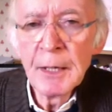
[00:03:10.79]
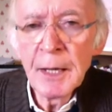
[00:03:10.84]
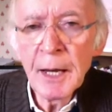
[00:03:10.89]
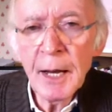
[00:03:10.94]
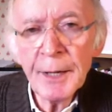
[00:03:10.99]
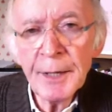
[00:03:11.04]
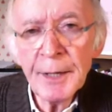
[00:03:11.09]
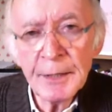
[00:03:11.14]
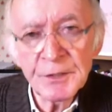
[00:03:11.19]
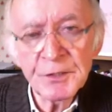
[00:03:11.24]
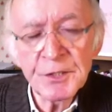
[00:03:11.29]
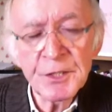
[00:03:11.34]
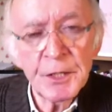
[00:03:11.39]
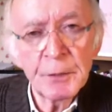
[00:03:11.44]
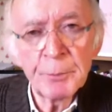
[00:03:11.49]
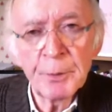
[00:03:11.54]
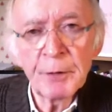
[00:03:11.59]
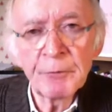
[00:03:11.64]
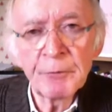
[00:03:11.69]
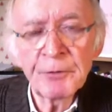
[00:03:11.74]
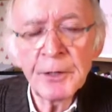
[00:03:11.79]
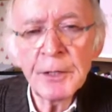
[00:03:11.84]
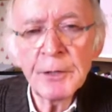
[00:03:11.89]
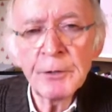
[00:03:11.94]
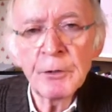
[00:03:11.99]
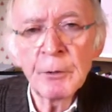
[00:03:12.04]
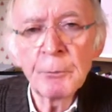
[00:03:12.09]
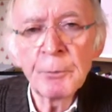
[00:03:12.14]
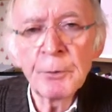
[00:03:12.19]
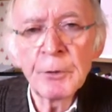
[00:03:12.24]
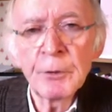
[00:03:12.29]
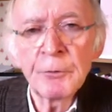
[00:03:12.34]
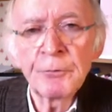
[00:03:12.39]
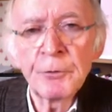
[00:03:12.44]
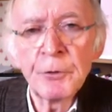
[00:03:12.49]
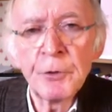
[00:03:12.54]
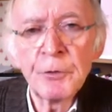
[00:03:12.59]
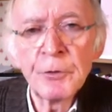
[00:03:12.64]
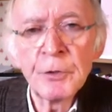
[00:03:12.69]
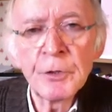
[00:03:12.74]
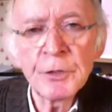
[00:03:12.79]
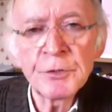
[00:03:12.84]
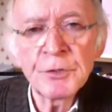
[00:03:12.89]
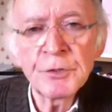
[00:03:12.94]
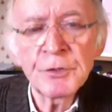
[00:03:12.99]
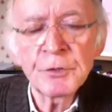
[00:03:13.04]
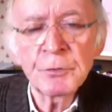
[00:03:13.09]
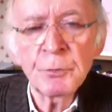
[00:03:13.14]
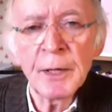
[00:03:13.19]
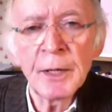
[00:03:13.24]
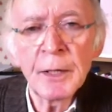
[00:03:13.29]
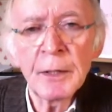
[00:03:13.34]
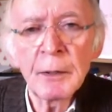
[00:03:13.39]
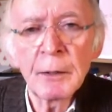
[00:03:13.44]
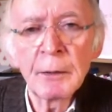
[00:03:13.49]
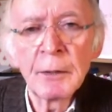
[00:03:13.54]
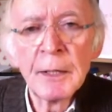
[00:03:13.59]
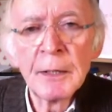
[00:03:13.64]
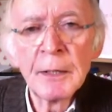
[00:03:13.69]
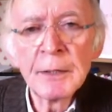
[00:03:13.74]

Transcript: And I'd say a fair number of unionists as well,